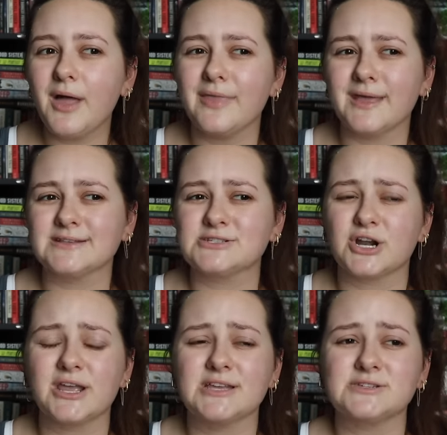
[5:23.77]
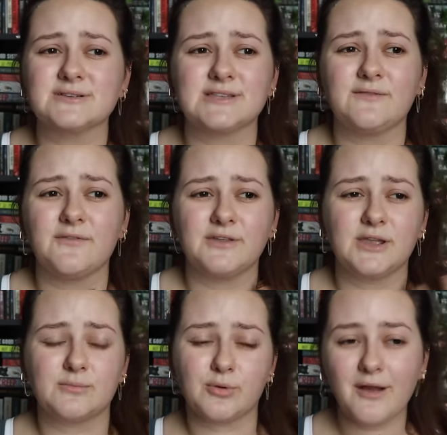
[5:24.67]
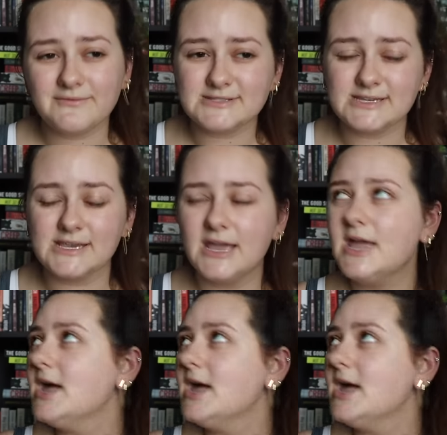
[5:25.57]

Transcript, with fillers: and that's turning into a self-fulfilling prophecy.